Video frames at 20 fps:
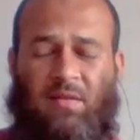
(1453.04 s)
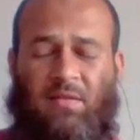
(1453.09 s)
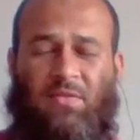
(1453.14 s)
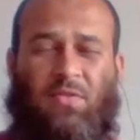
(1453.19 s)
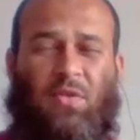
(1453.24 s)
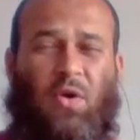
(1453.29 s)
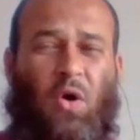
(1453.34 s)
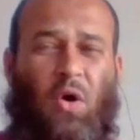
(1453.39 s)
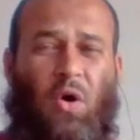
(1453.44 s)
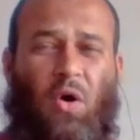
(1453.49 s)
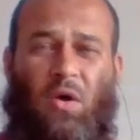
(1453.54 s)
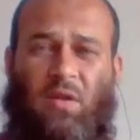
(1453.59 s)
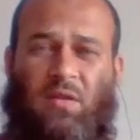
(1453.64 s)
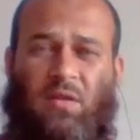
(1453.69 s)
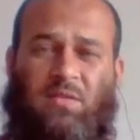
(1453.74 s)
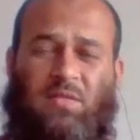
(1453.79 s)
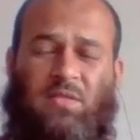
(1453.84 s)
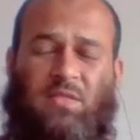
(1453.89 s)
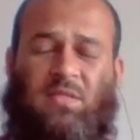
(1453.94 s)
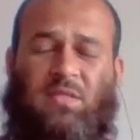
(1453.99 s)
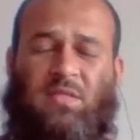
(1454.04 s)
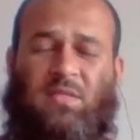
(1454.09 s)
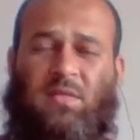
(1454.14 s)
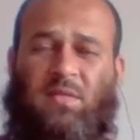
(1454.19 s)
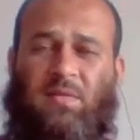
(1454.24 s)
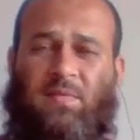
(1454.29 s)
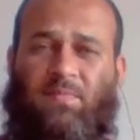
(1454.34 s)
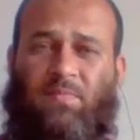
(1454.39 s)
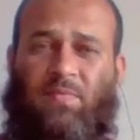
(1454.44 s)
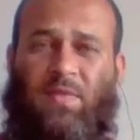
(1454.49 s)
Thorns.
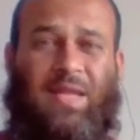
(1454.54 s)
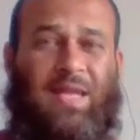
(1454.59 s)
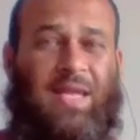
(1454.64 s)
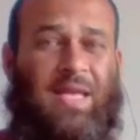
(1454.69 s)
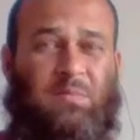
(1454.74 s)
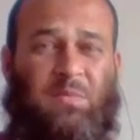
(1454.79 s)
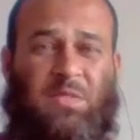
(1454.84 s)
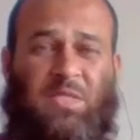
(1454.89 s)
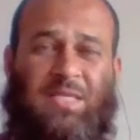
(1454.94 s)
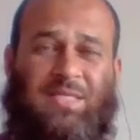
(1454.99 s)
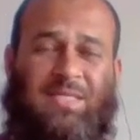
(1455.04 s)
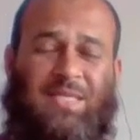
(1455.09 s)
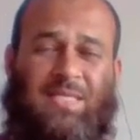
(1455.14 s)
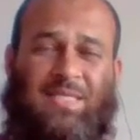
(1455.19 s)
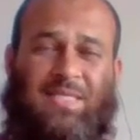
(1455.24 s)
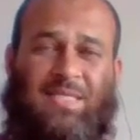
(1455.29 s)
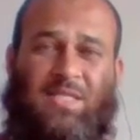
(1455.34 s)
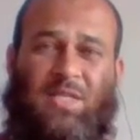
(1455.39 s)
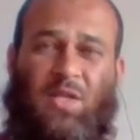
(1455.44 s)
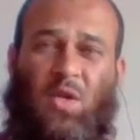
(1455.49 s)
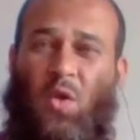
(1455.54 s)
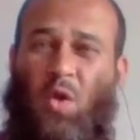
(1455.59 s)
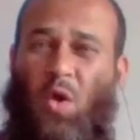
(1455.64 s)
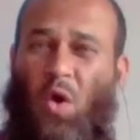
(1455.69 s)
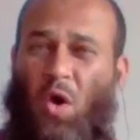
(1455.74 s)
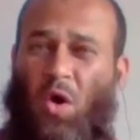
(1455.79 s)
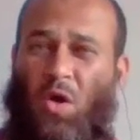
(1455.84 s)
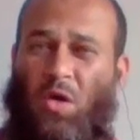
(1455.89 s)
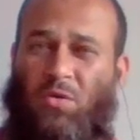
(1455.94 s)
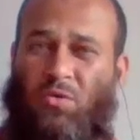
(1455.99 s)
The name suggests
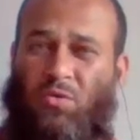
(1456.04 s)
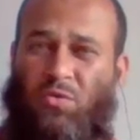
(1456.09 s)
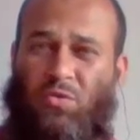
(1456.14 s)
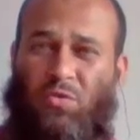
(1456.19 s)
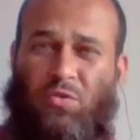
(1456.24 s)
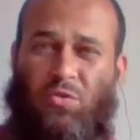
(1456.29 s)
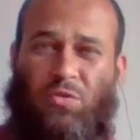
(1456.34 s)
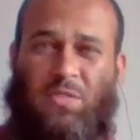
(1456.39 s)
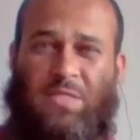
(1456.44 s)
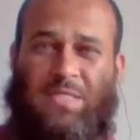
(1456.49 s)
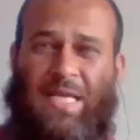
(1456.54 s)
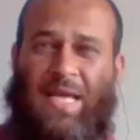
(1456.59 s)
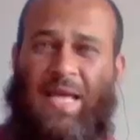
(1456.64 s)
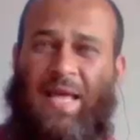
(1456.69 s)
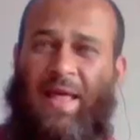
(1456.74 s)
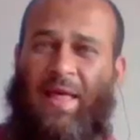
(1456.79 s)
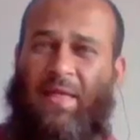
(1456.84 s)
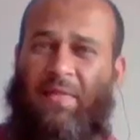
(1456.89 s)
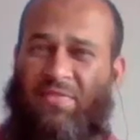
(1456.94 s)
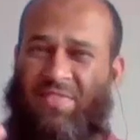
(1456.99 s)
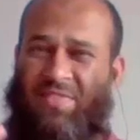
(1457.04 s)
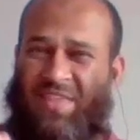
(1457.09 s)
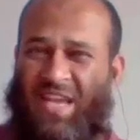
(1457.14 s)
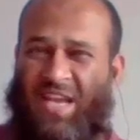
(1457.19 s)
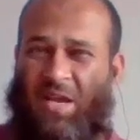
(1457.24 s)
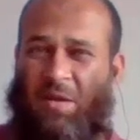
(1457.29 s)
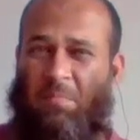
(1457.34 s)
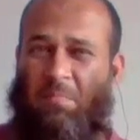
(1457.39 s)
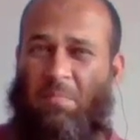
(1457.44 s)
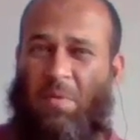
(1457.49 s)
long roots,
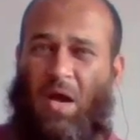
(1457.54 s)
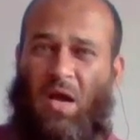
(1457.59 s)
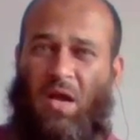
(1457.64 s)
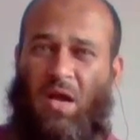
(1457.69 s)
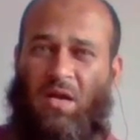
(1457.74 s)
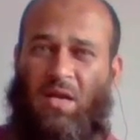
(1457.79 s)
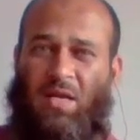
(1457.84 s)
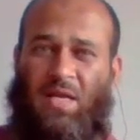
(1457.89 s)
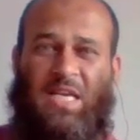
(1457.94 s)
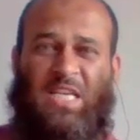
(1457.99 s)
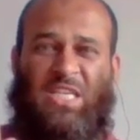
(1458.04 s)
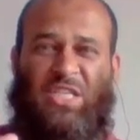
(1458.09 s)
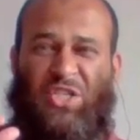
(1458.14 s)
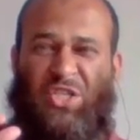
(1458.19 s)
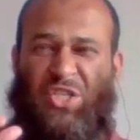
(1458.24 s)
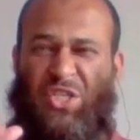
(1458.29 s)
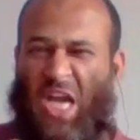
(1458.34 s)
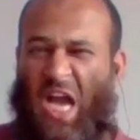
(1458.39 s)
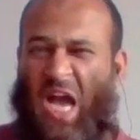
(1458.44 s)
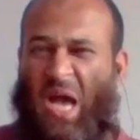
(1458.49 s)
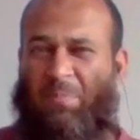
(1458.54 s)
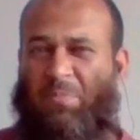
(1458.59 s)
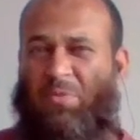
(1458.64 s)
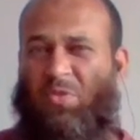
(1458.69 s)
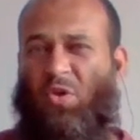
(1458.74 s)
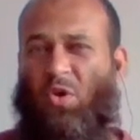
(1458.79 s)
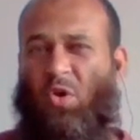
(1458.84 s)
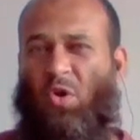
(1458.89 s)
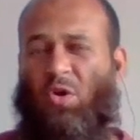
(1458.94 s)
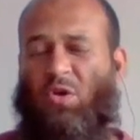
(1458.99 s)
thick bark, sharp
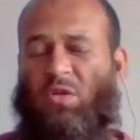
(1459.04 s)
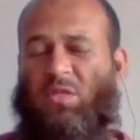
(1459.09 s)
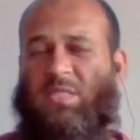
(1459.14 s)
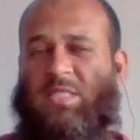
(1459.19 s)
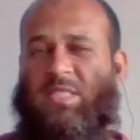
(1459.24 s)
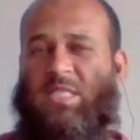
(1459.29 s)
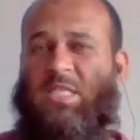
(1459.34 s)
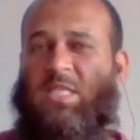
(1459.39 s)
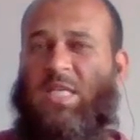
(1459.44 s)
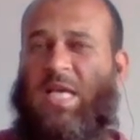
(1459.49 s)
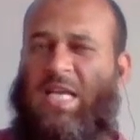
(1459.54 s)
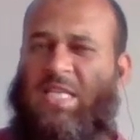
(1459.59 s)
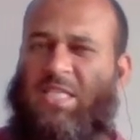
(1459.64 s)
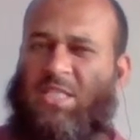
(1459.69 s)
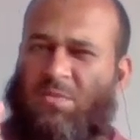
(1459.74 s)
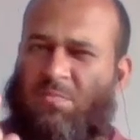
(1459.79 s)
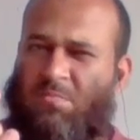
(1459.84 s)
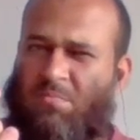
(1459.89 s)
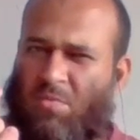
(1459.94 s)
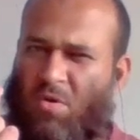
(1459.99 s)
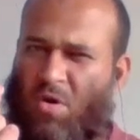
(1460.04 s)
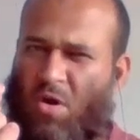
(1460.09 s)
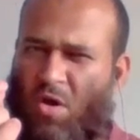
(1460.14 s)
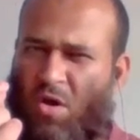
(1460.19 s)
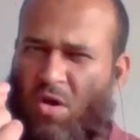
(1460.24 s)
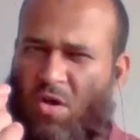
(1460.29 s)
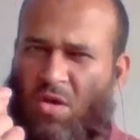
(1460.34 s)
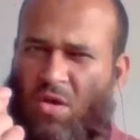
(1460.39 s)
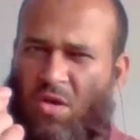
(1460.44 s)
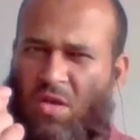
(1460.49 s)
thorns, and
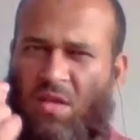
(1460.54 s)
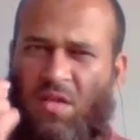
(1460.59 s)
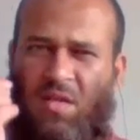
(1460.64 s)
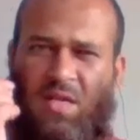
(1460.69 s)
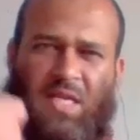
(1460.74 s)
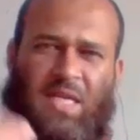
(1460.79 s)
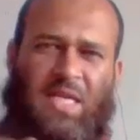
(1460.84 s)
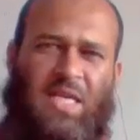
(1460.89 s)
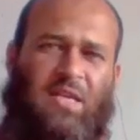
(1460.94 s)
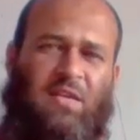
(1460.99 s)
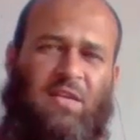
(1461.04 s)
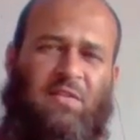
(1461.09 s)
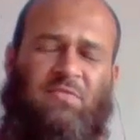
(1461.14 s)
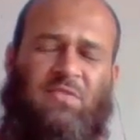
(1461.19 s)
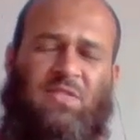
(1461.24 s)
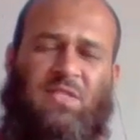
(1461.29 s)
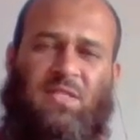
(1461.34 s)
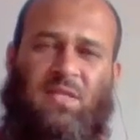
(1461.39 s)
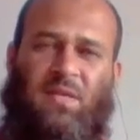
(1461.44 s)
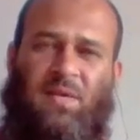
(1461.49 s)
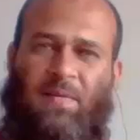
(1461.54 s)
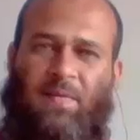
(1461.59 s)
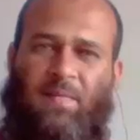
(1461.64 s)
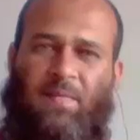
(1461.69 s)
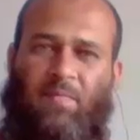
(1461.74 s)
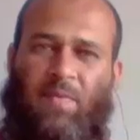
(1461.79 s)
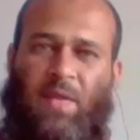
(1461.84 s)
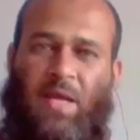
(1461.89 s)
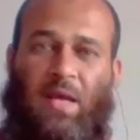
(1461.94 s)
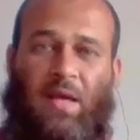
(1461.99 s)
small leaves.
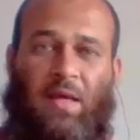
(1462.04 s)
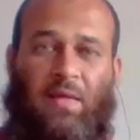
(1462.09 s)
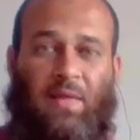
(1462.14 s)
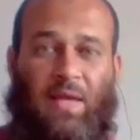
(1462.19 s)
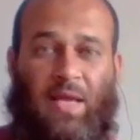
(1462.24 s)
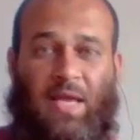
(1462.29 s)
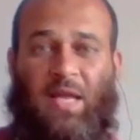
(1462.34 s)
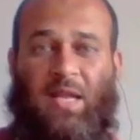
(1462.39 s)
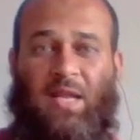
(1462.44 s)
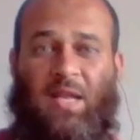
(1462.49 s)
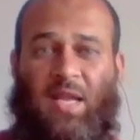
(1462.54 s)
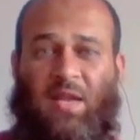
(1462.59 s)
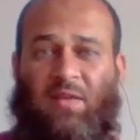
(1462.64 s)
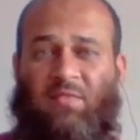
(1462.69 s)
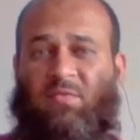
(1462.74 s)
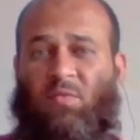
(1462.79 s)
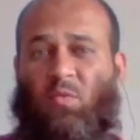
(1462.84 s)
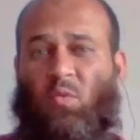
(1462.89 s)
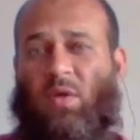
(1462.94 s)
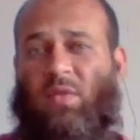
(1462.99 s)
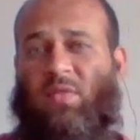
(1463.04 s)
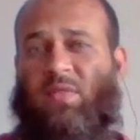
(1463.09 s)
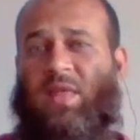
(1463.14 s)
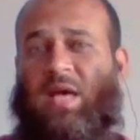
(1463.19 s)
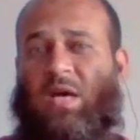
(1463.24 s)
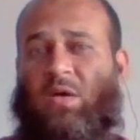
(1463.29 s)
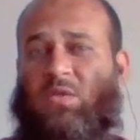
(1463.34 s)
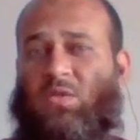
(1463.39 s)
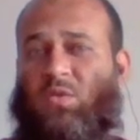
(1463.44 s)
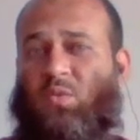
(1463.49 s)
They can live
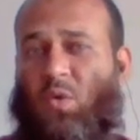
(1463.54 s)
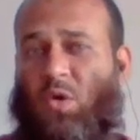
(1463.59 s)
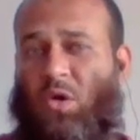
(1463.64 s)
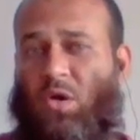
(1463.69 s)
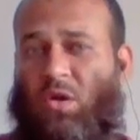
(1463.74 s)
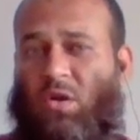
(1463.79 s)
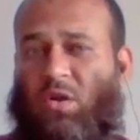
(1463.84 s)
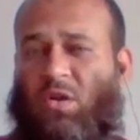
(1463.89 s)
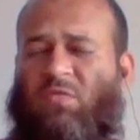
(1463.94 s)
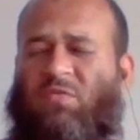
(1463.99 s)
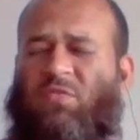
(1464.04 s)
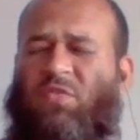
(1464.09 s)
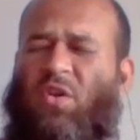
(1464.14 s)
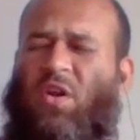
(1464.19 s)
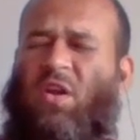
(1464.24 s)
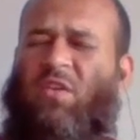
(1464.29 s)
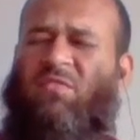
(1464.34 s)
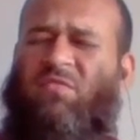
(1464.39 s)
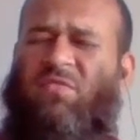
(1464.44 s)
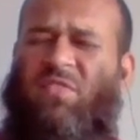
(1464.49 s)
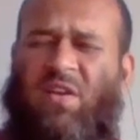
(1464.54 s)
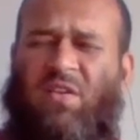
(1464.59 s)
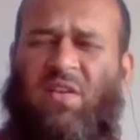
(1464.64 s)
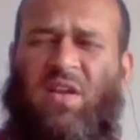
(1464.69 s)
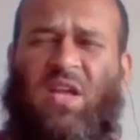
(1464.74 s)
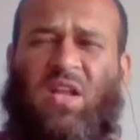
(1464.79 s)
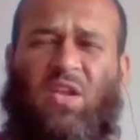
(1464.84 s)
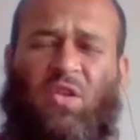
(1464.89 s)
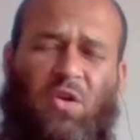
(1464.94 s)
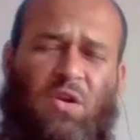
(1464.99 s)
without water for a
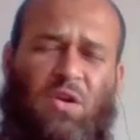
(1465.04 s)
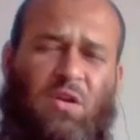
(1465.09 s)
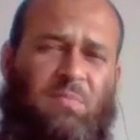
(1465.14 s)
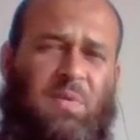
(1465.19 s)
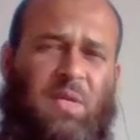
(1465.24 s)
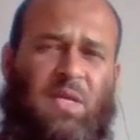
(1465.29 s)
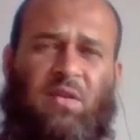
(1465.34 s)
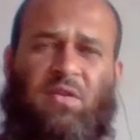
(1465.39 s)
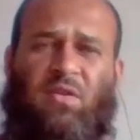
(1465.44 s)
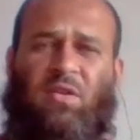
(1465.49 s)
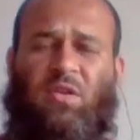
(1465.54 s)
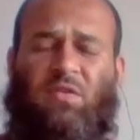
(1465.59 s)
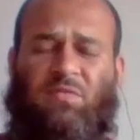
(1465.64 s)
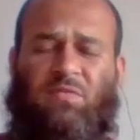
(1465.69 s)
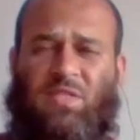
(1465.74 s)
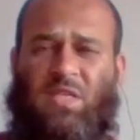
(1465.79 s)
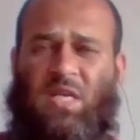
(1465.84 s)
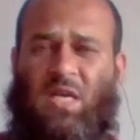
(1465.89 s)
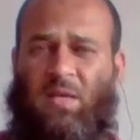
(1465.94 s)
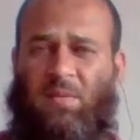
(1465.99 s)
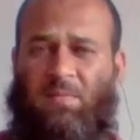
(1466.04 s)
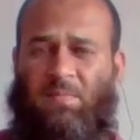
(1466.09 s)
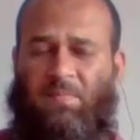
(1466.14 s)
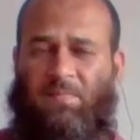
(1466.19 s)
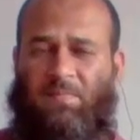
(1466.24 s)
very long period of time.